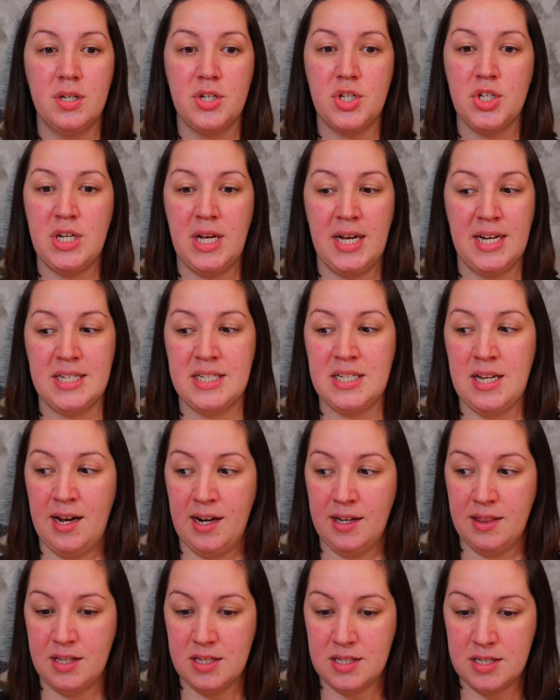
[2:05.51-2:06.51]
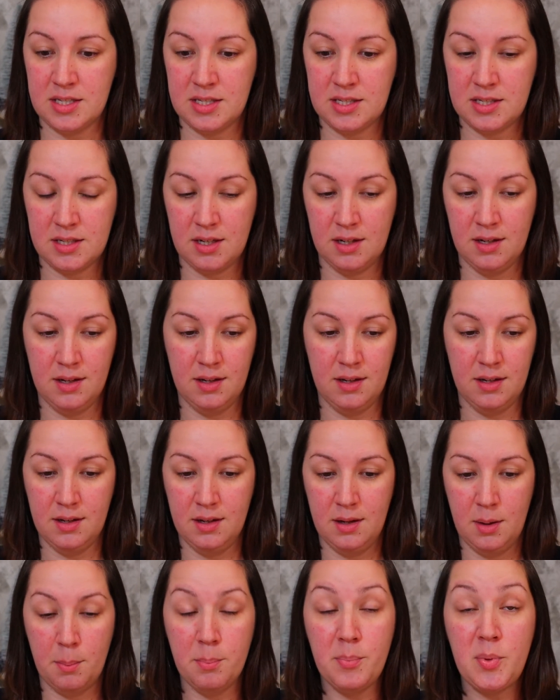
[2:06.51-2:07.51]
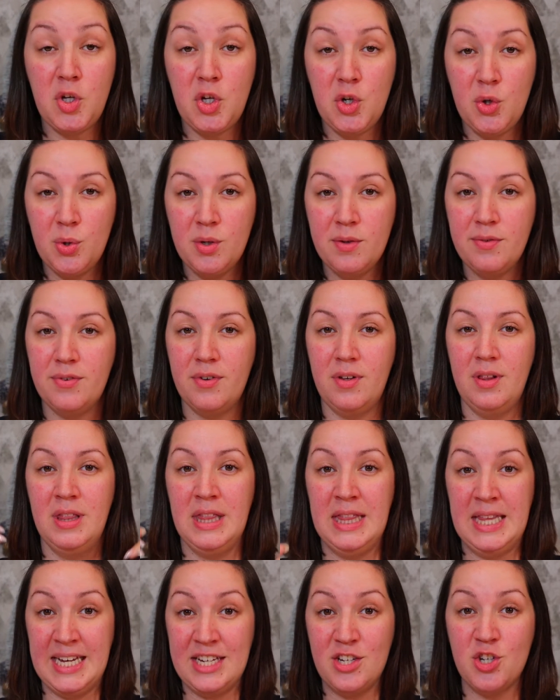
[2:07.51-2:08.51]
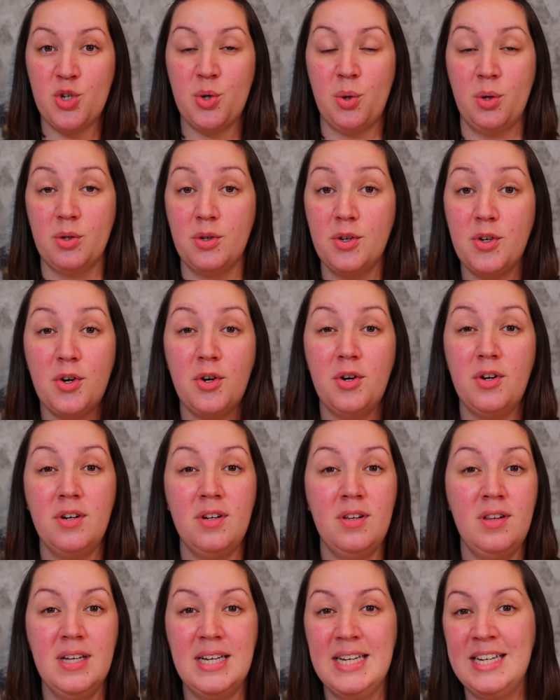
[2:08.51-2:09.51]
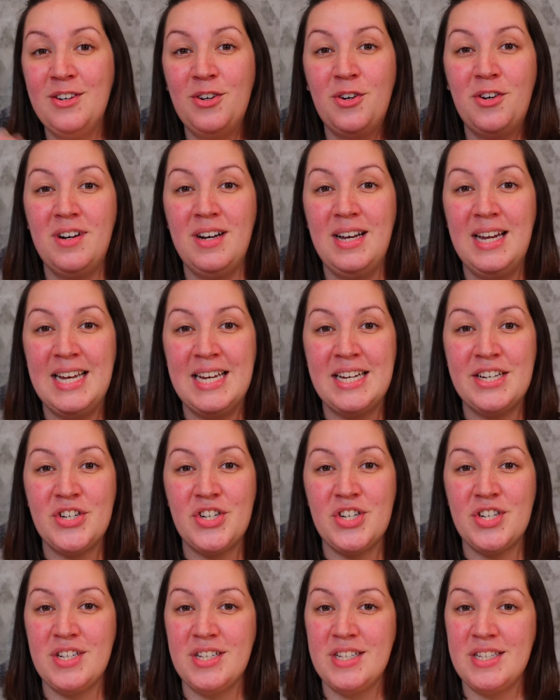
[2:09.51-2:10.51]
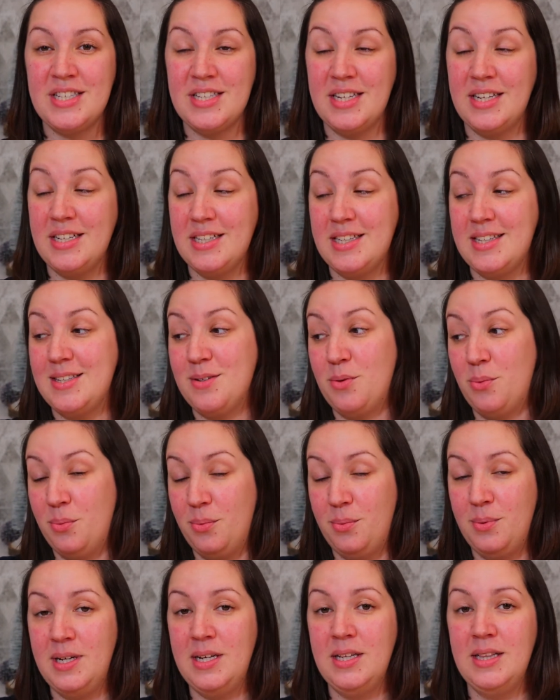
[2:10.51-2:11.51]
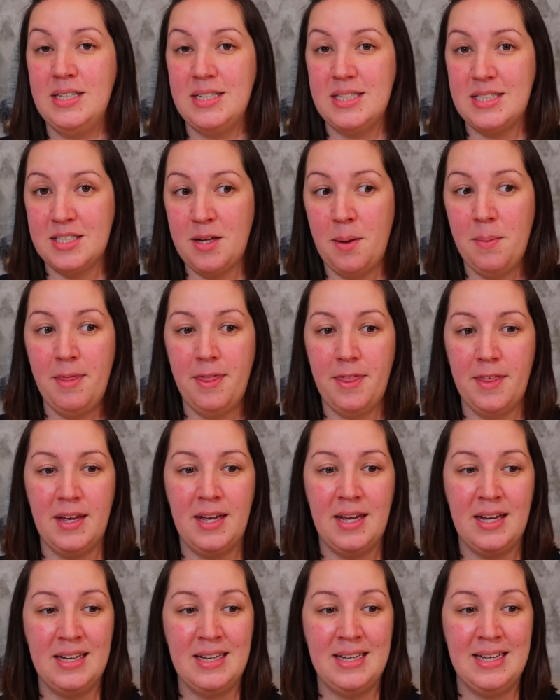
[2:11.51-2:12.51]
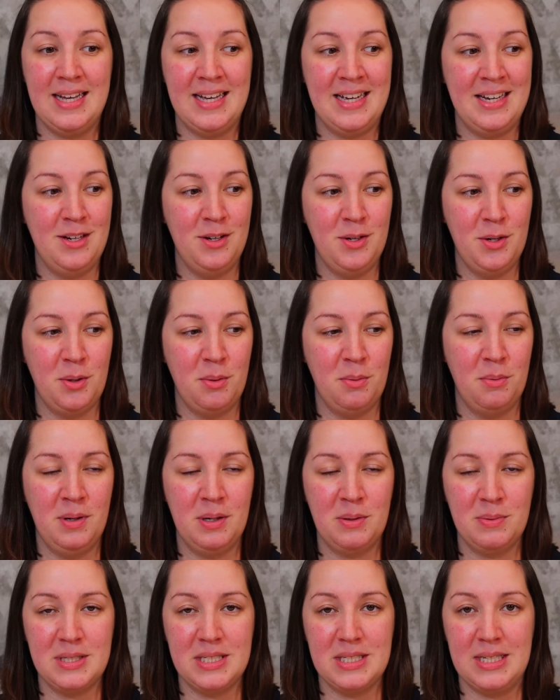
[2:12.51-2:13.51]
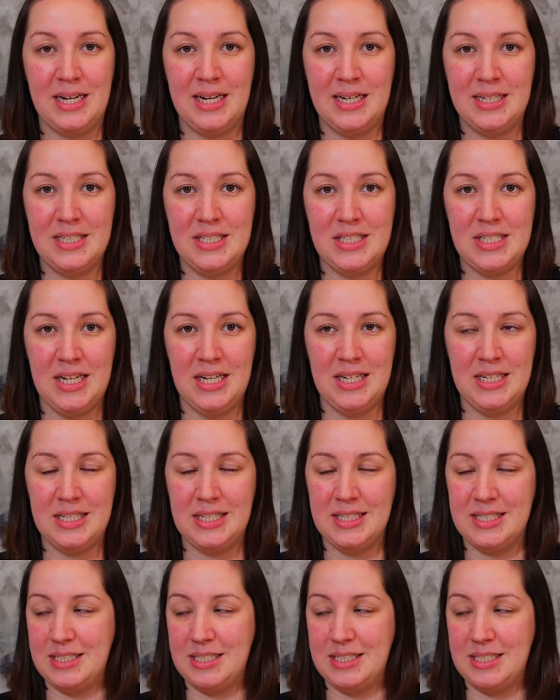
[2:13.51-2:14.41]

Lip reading: She has like this beautiful natural curl in her lashes. It's really something, and you know, I was kind of jealous.